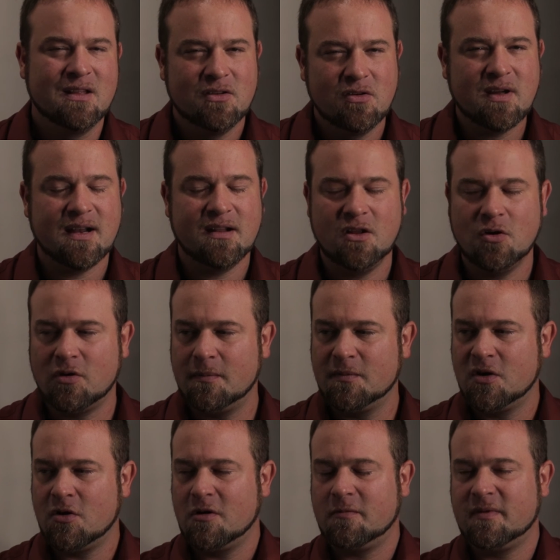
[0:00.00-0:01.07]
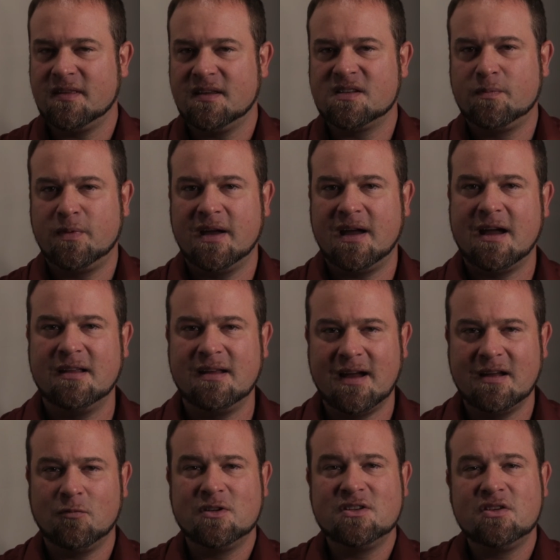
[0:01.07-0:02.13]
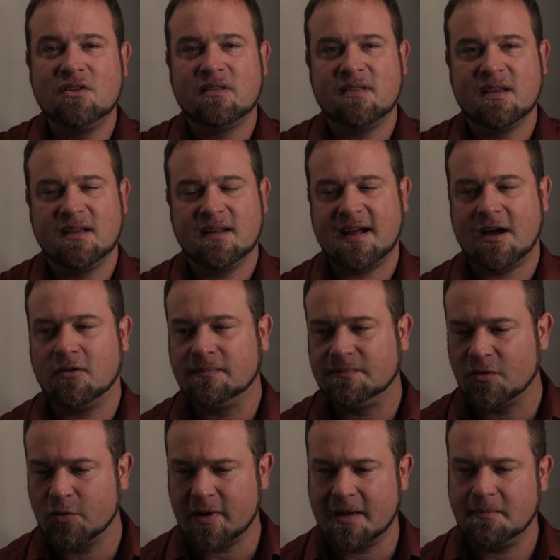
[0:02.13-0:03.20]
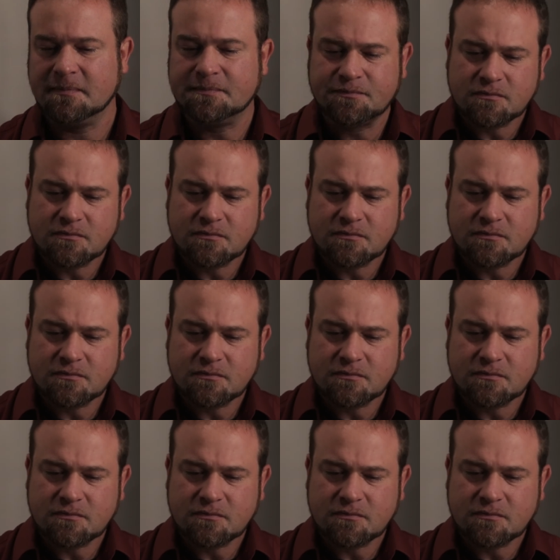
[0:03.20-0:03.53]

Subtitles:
You kind of know where I'm going with this, but I want you to think it out, okay?